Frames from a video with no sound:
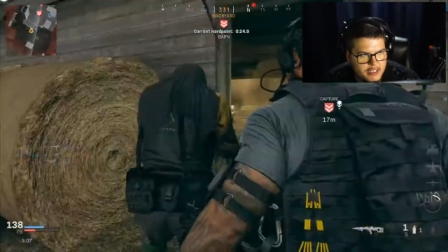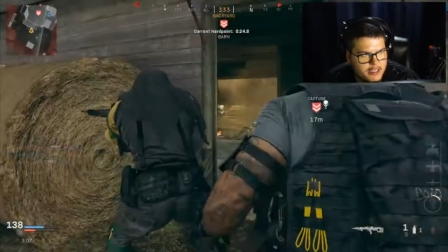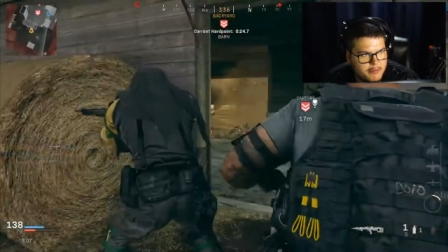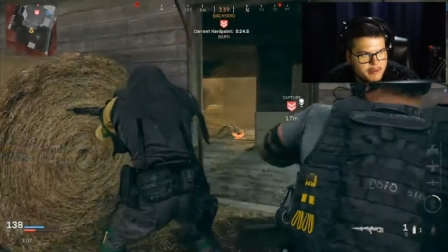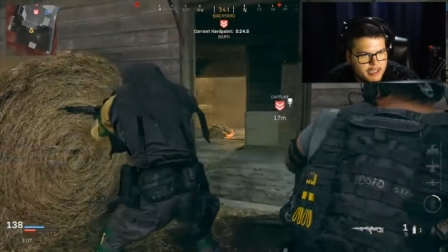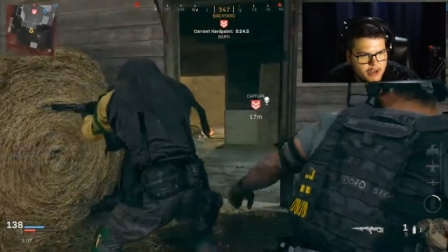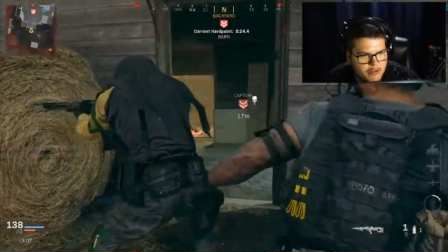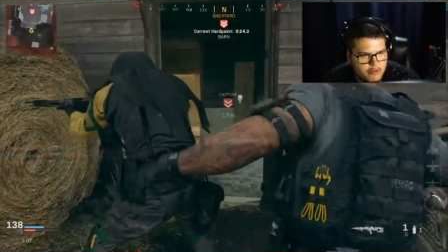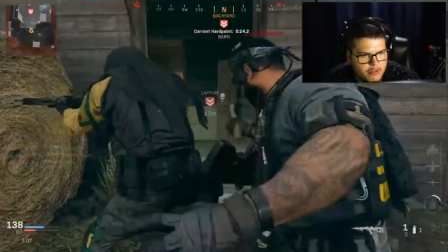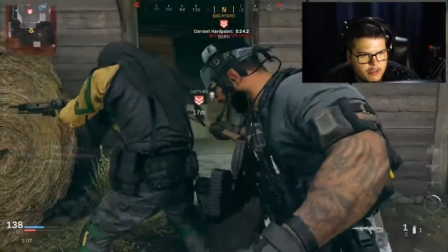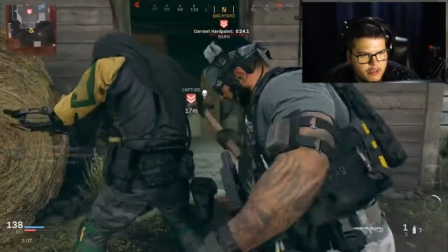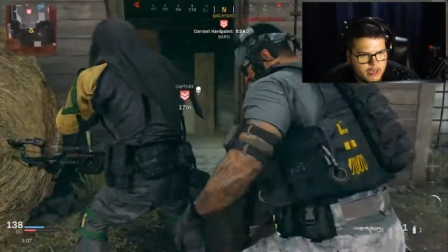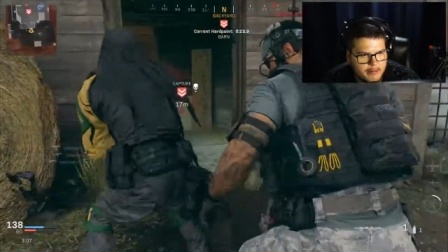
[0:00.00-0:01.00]
Let me know.
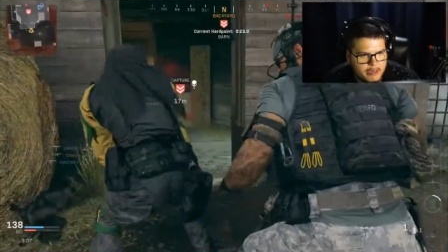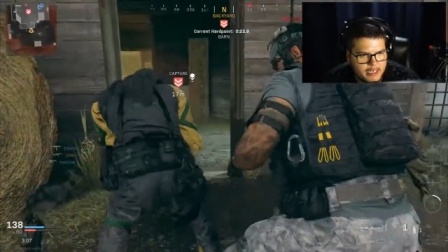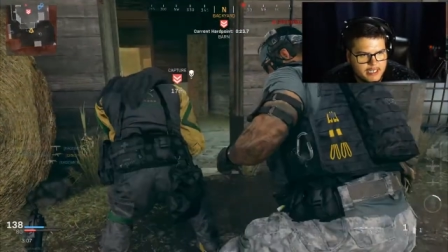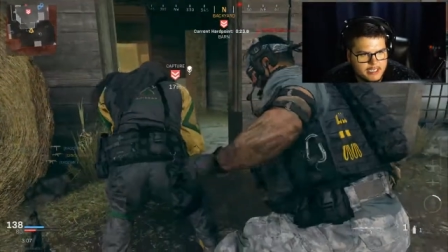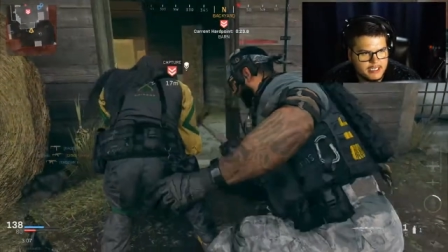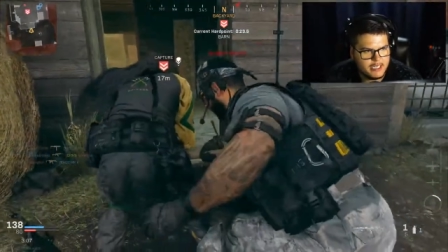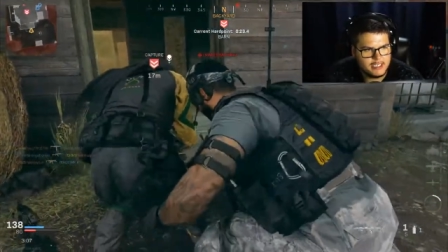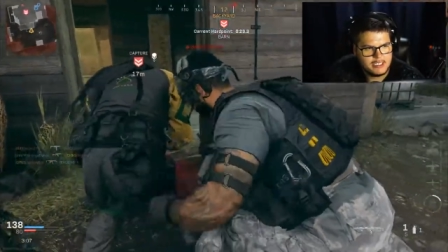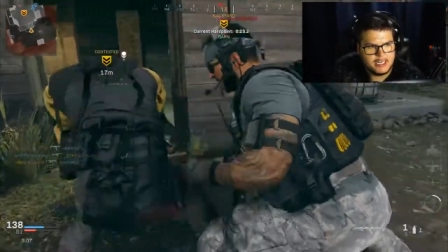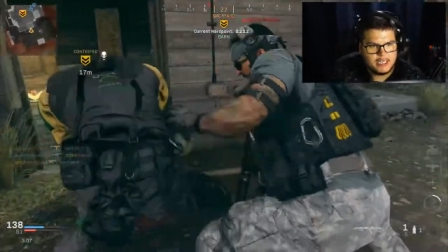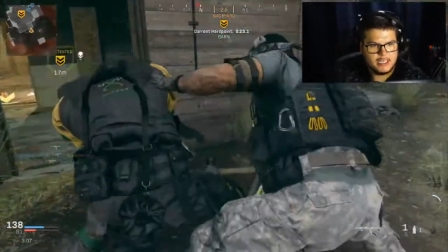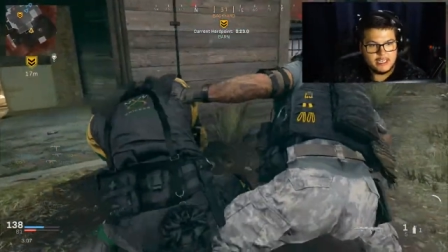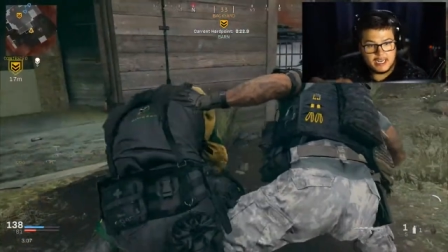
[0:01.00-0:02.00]
I'm getting
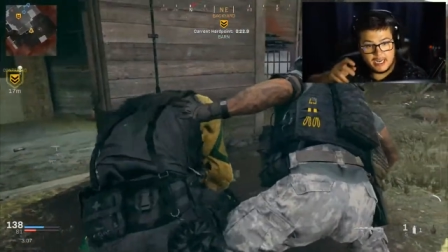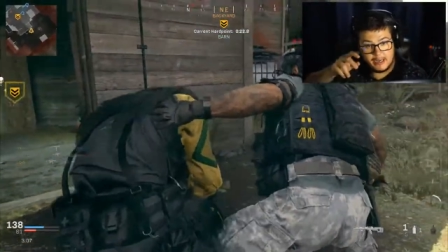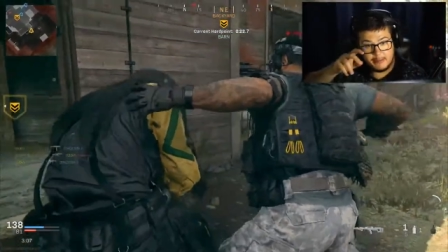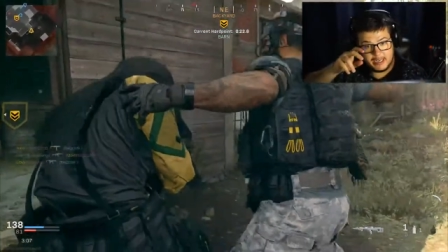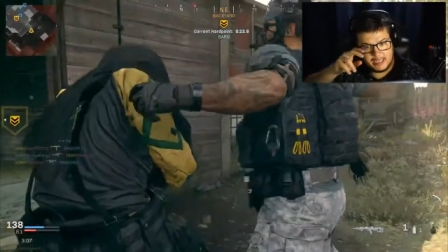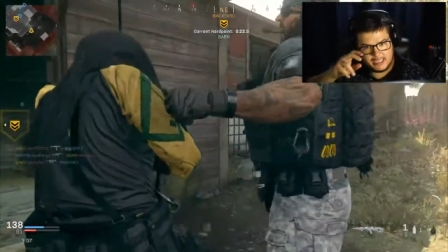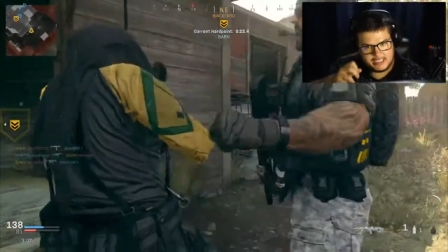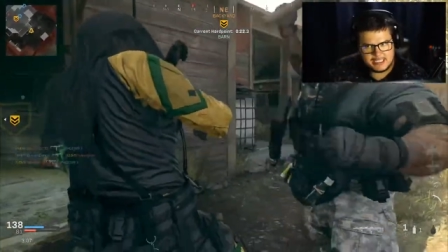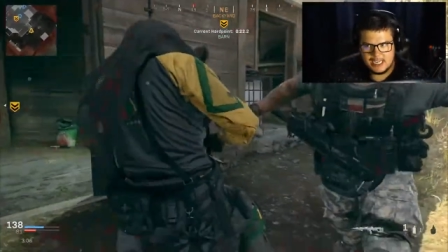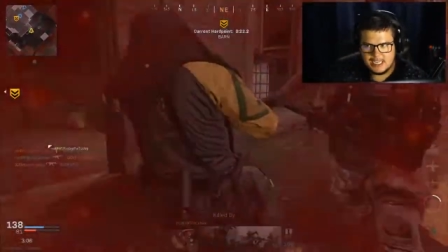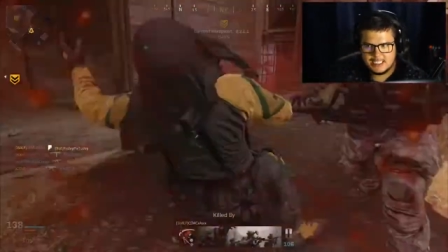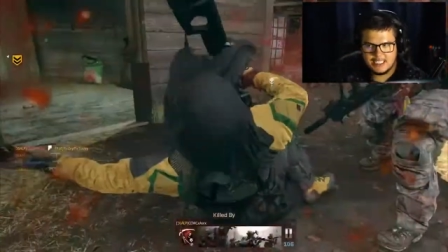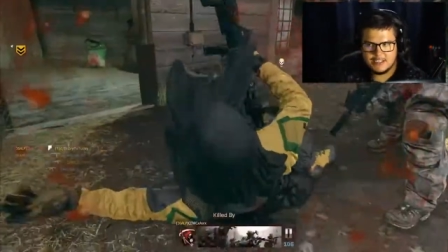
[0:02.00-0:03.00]
assassinated. I am getting
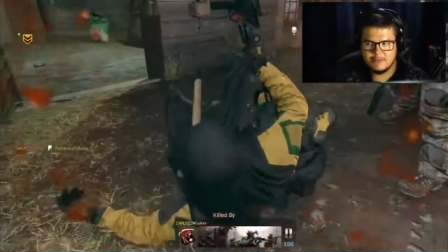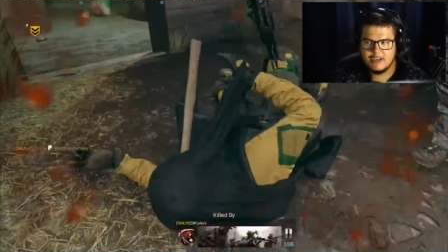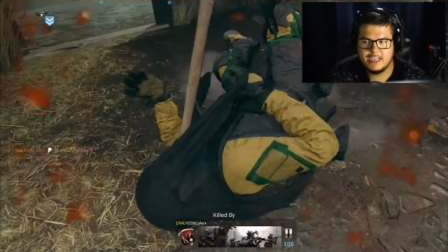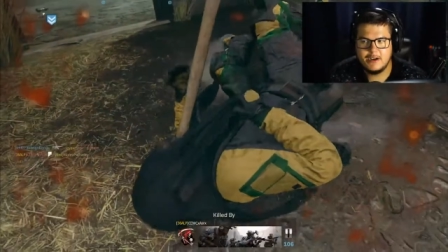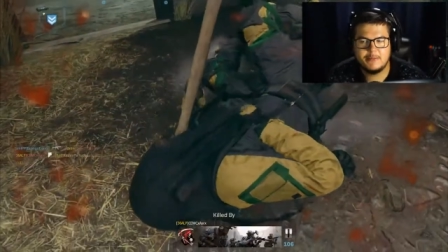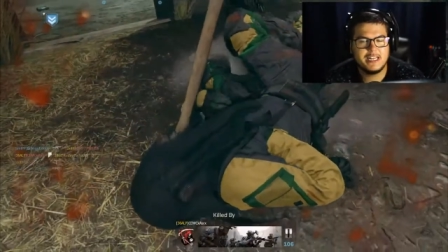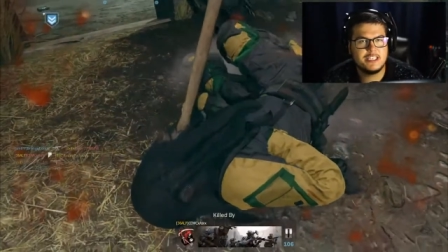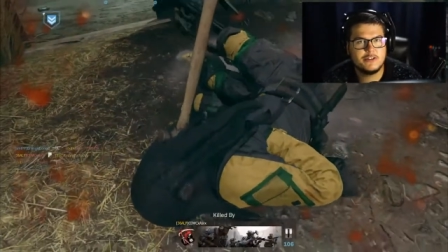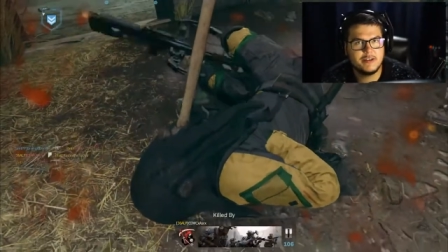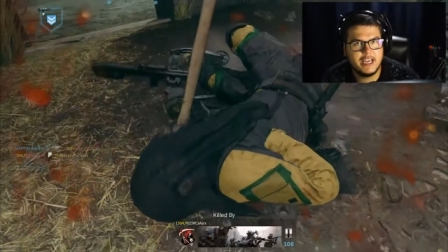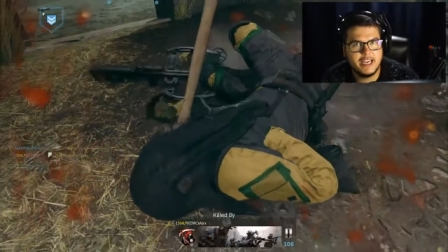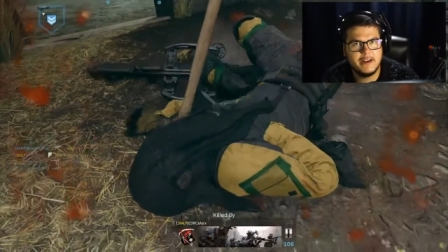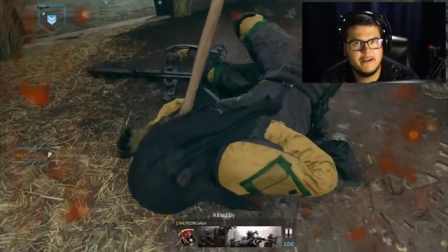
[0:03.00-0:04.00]
assassinated right now, but that's
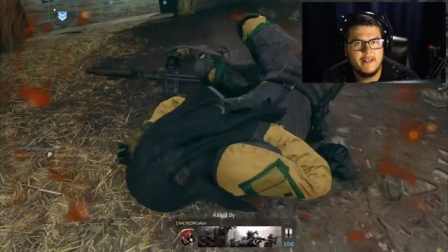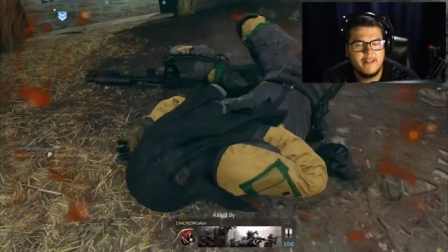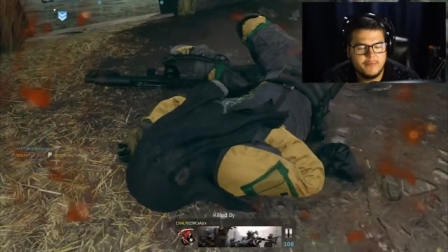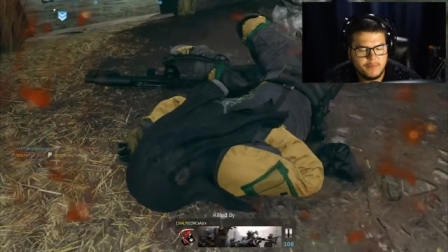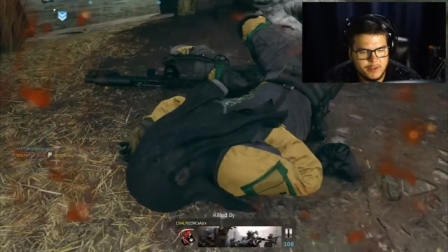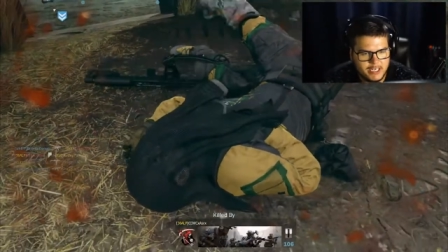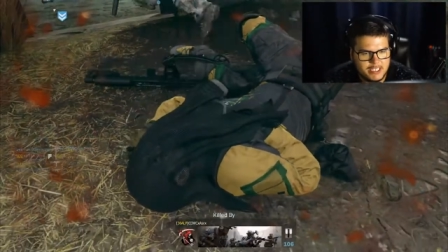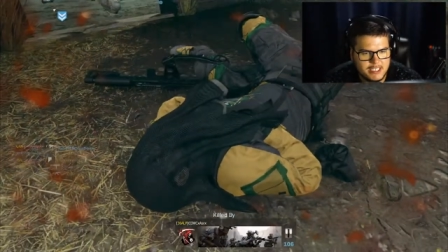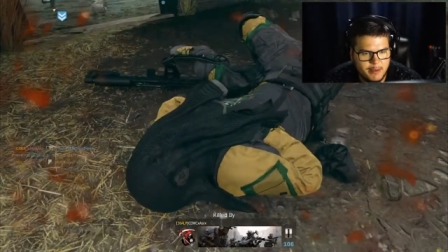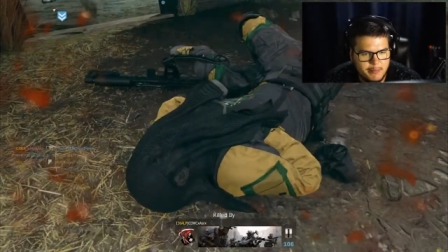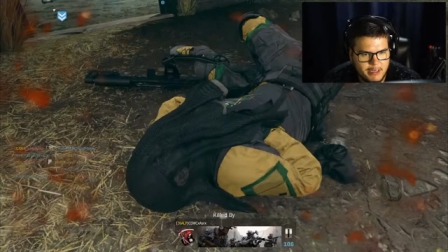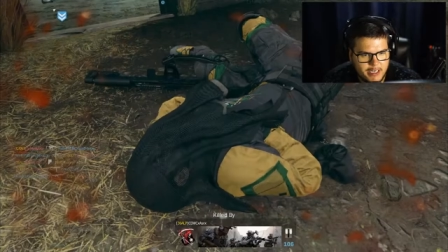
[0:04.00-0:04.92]
okay. You guys let me